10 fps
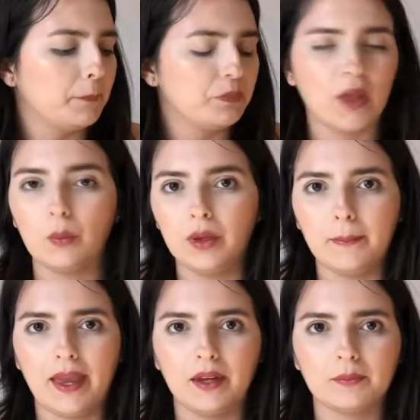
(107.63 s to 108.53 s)
that we
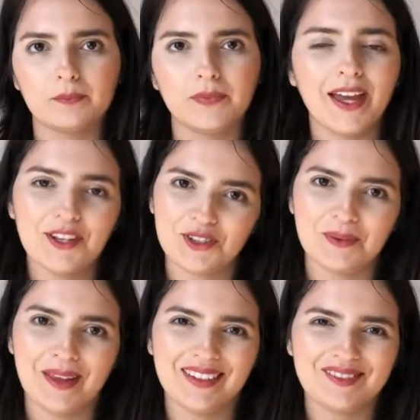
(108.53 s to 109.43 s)
made, that Adrian
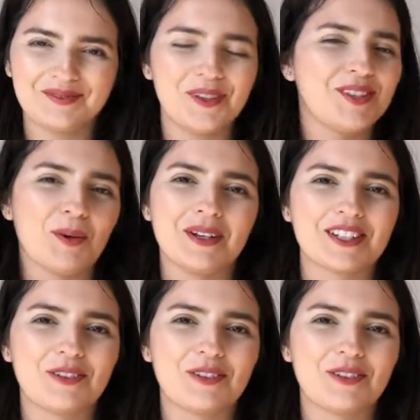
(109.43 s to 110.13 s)
made with so much love.